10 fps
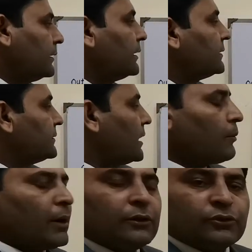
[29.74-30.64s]
It's
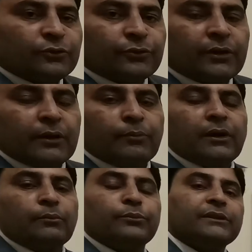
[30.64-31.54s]
amount of
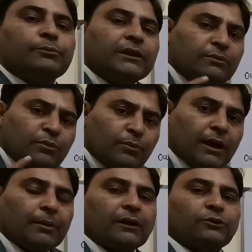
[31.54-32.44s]
the minimum
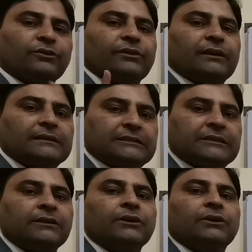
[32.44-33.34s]
amount of
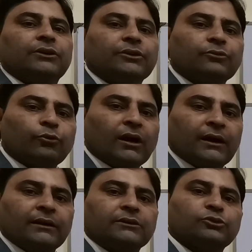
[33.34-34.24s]
energy
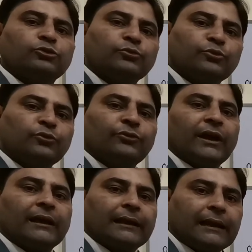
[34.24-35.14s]
required to remove
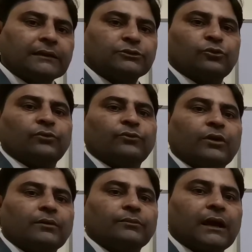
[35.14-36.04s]
an electron
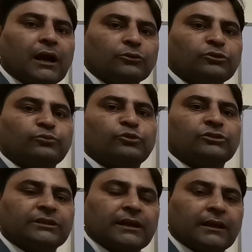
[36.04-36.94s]
from the
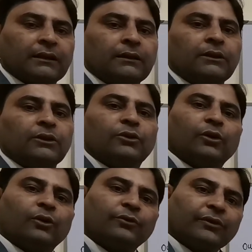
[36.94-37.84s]
outermost shell
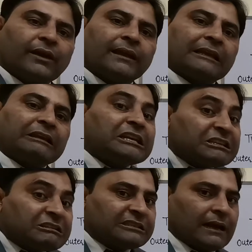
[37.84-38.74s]
of a
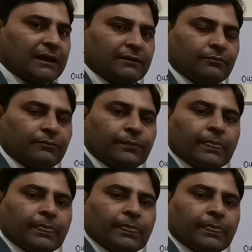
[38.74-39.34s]
gaseous atom.